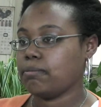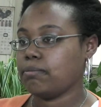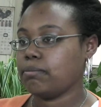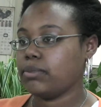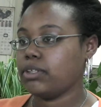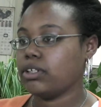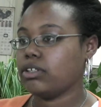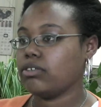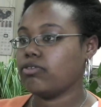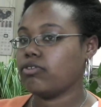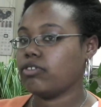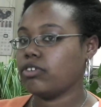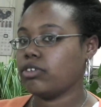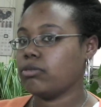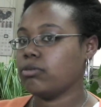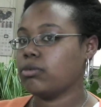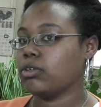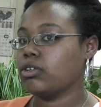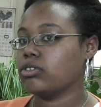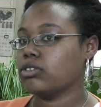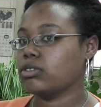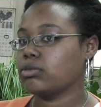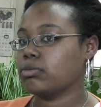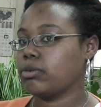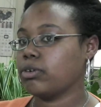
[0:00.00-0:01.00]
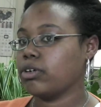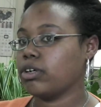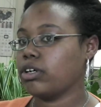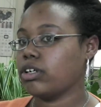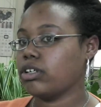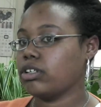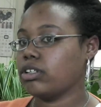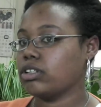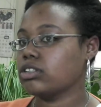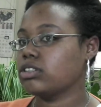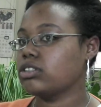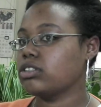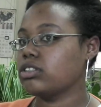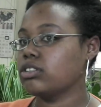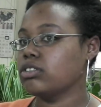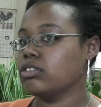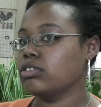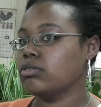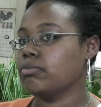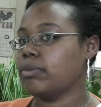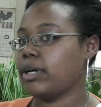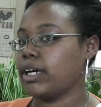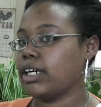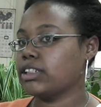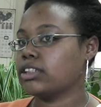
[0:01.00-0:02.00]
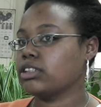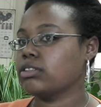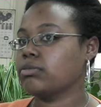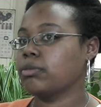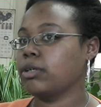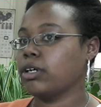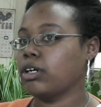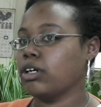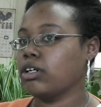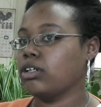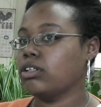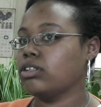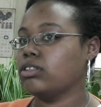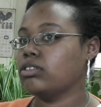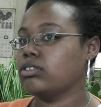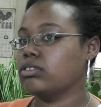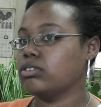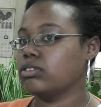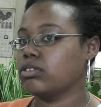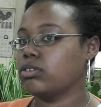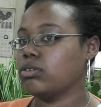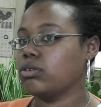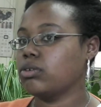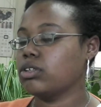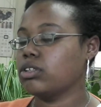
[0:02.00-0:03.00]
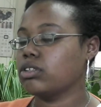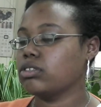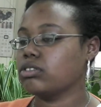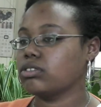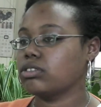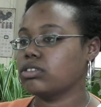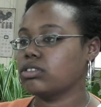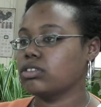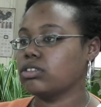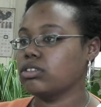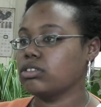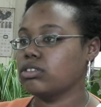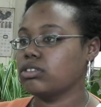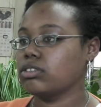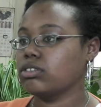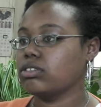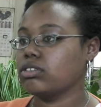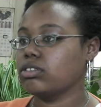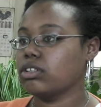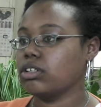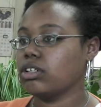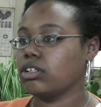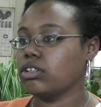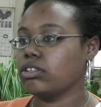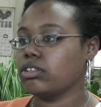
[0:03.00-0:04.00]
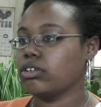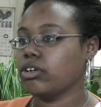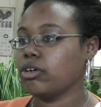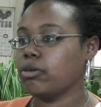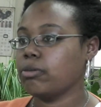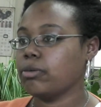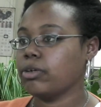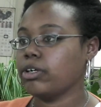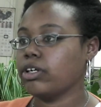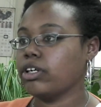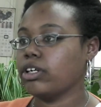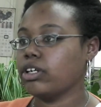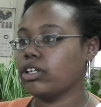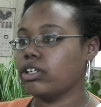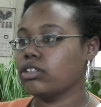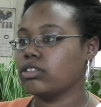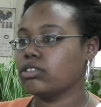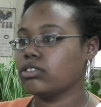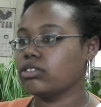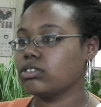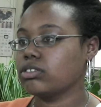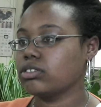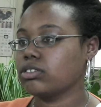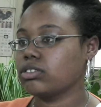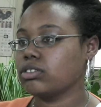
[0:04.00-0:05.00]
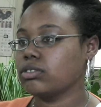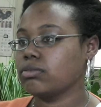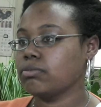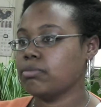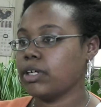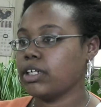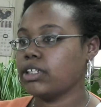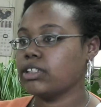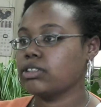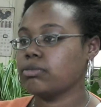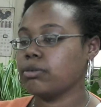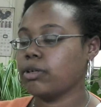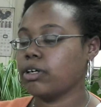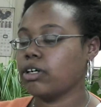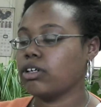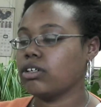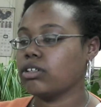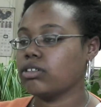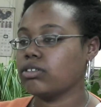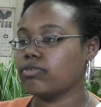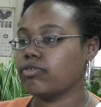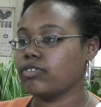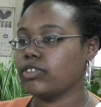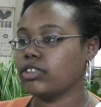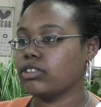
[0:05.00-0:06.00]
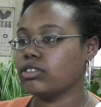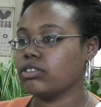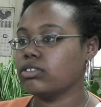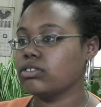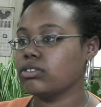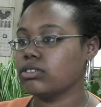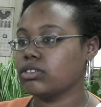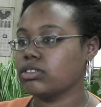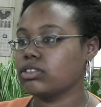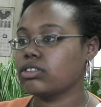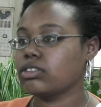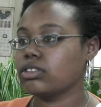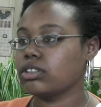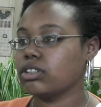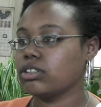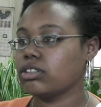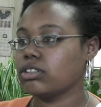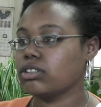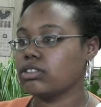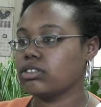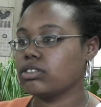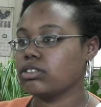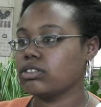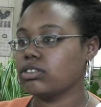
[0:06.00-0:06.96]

But for the most part, it's still basketball courts and other areas, baseball fields and stuff.